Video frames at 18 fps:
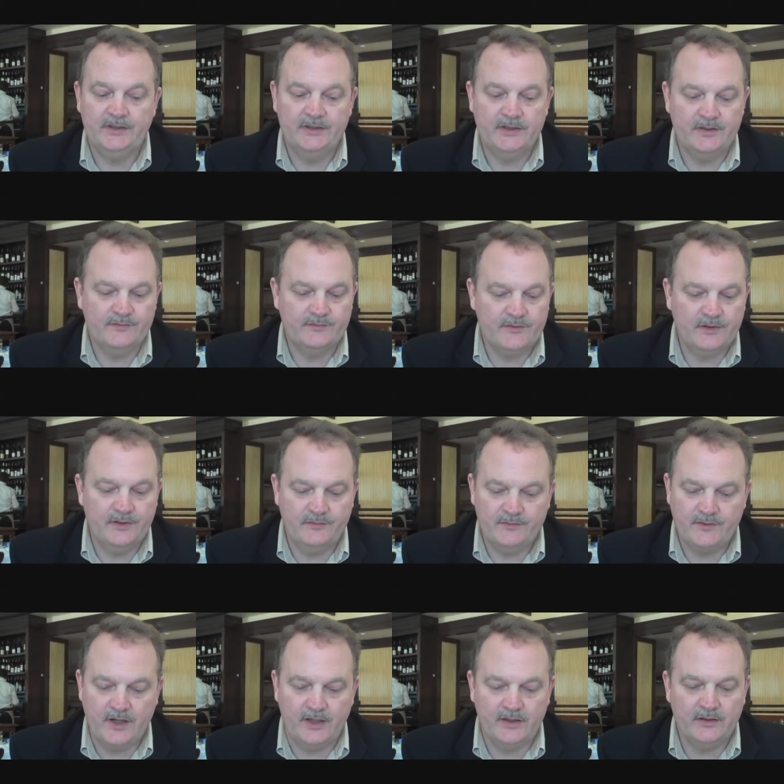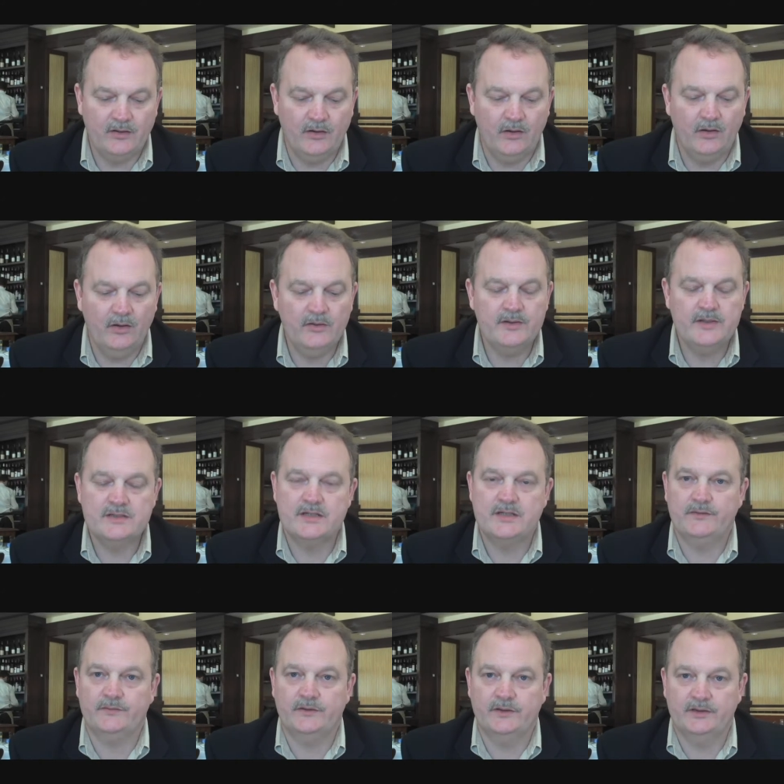you've got all these
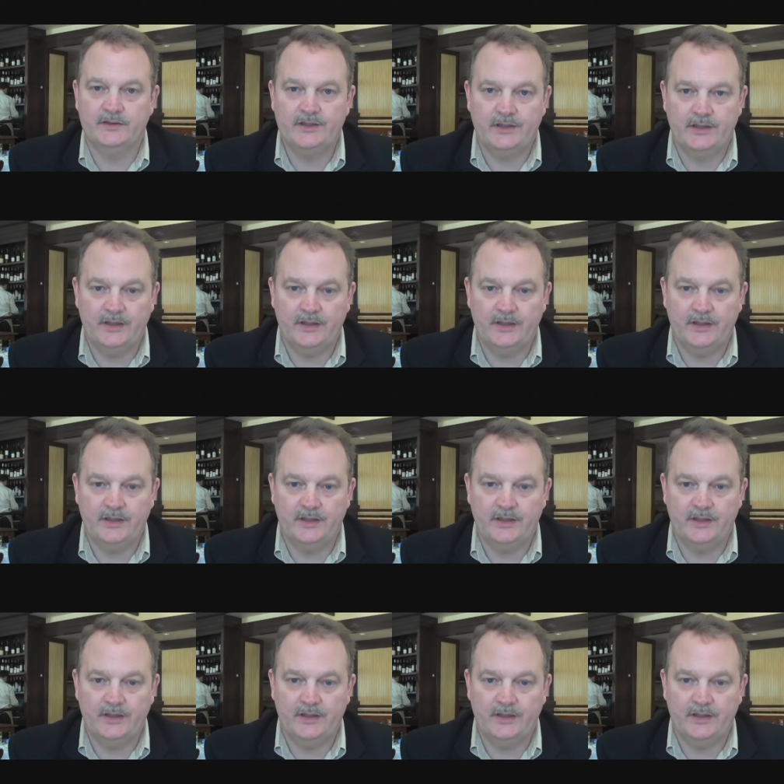different